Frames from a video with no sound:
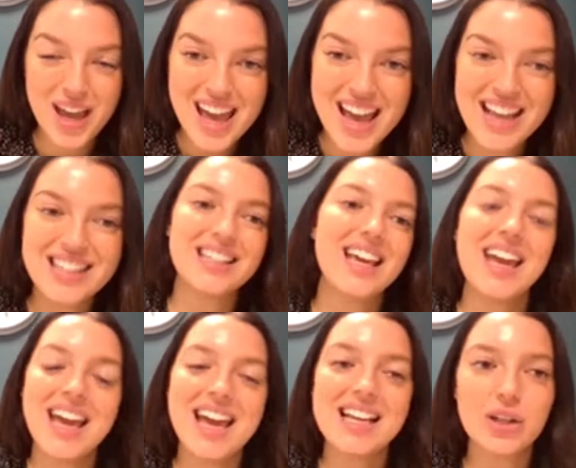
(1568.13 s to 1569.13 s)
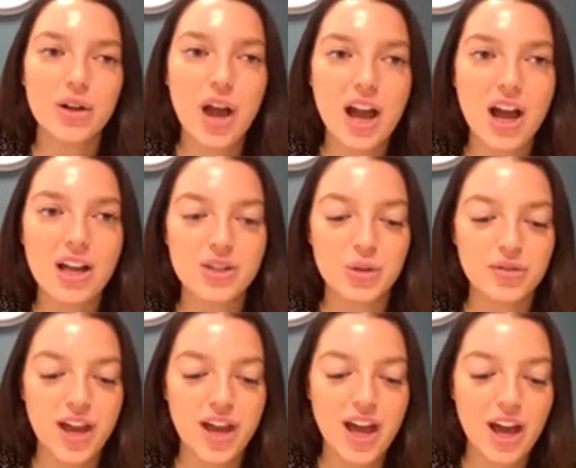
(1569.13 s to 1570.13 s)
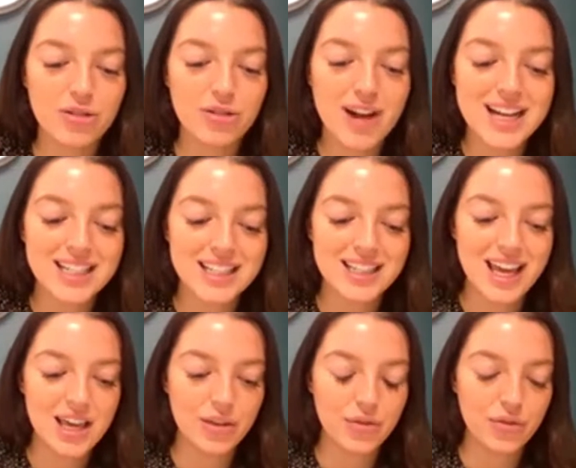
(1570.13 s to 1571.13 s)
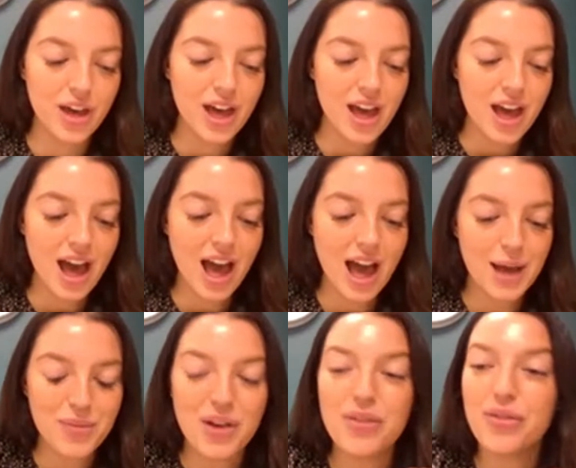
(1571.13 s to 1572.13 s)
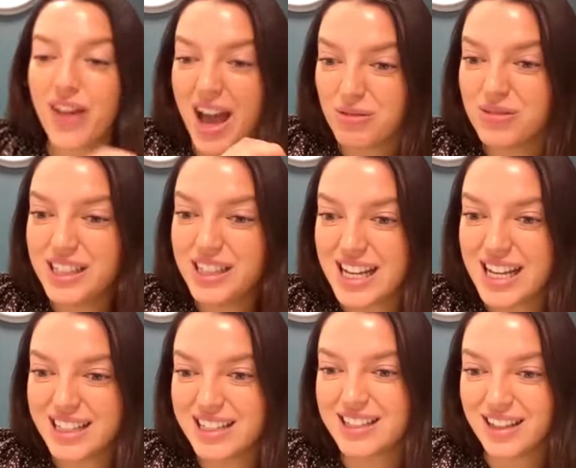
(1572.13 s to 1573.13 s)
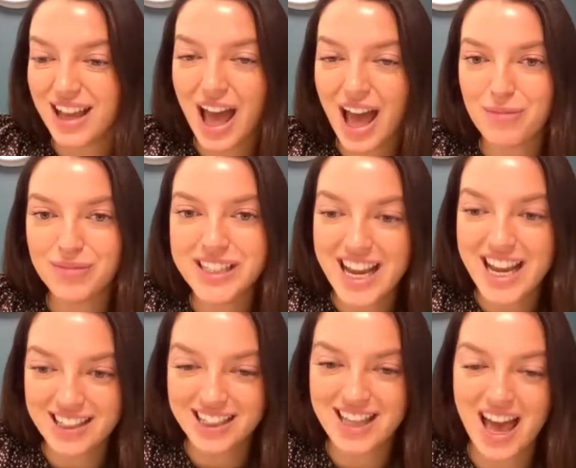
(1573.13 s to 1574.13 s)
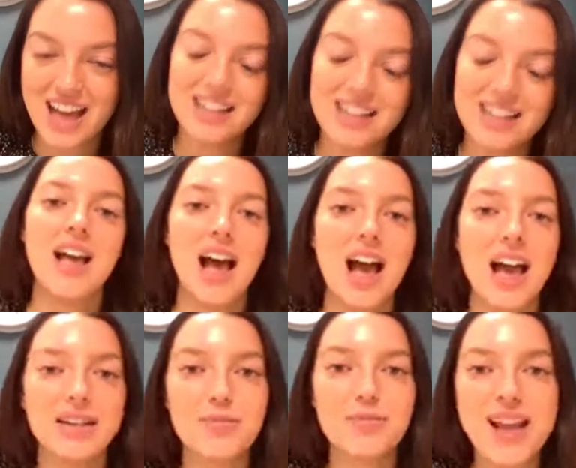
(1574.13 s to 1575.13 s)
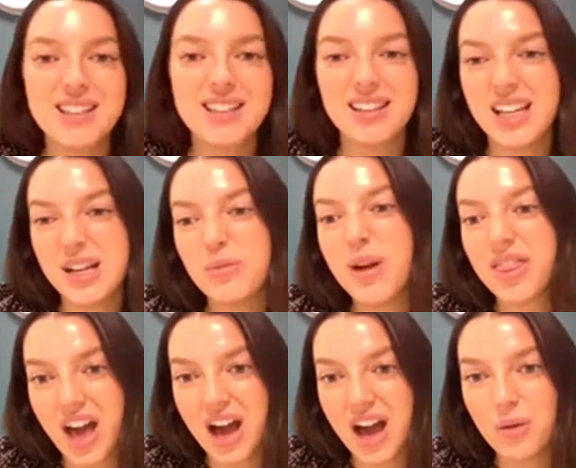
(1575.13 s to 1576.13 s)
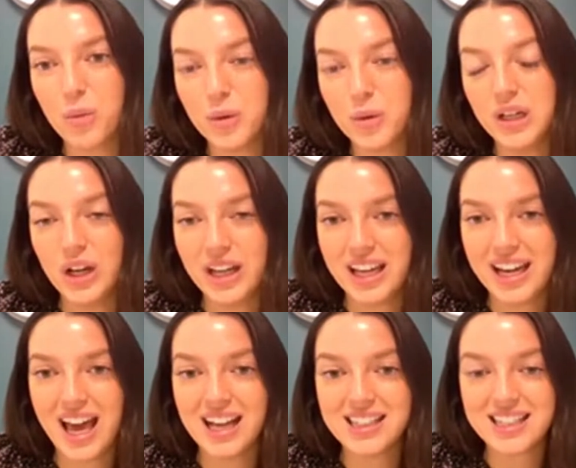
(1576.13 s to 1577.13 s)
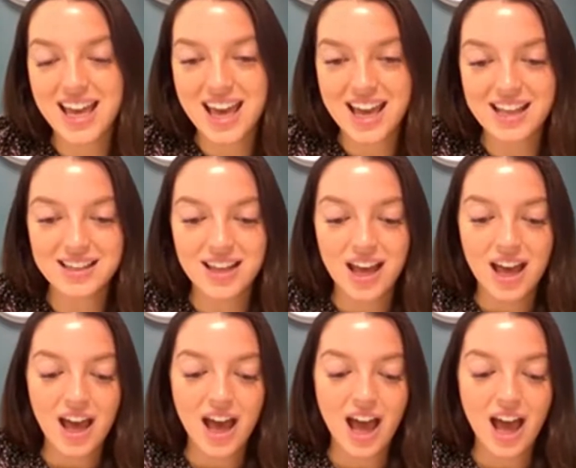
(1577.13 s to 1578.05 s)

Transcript: So it is a sort of a Creditsafe founded data set. And basically with that, what we're looking at is